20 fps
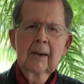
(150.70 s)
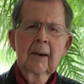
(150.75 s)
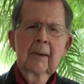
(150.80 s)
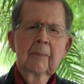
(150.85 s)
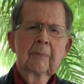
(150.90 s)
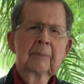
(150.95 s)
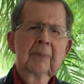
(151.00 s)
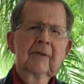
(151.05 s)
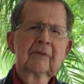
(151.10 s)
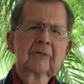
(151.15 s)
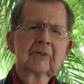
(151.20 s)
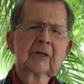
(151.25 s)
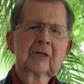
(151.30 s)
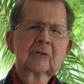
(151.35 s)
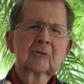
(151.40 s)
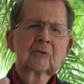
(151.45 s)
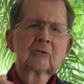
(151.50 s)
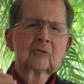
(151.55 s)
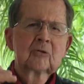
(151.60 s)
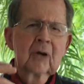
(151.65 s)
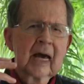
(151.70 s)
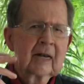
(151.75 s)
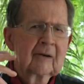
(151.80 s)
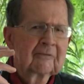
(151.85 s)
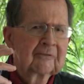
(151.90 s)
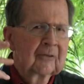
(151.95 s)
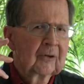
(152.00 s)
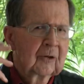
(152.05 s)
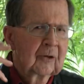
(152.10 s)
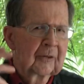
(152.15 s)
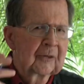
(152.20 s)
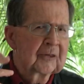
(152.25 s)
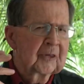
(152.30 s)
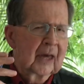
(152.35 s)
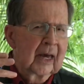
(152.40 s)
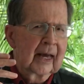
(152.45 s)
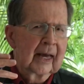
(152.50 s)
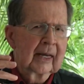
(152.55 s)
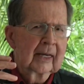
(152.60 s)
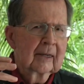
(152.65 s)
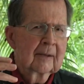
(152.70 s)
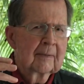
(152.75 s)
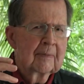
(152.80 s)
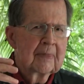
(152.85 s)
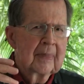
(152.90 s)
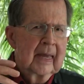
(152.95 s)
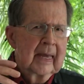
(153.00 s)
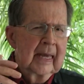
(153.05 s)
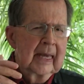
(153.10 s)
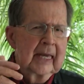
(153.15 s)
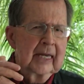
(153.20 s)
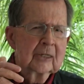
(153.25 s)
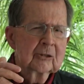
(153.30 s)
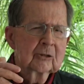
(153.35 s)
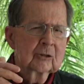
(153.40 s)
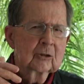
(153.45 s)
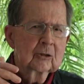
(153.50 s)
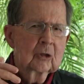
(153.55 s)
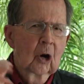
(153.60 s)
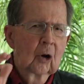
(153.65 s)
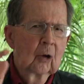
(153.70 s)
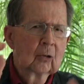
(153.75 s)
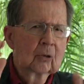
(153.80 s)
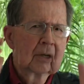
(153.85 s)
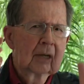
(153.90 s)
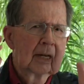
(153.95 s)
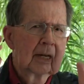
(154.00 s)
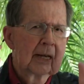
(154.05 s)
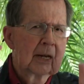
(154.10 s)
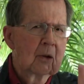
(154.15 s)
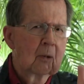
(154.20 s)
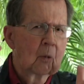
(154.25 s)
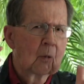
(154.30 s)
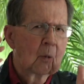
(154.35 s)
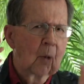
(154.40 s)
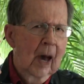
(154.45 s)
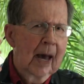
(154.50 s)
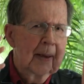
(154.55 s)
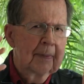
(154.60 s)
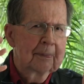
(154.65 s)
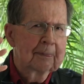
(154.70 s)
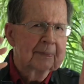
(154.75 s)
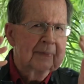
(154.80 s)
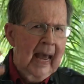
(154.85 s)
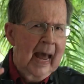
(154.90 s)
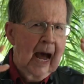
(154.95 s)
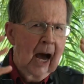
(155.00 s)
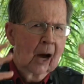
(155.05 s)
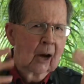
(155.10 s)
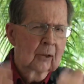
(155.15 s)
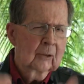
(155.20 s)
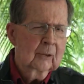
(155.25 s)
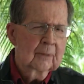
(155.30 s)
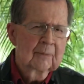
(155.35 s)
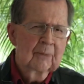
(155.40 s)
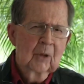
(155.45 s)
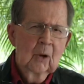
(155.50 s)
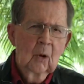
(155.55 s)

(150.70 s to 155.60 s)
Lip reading: But the dreadful thing is totally wiped out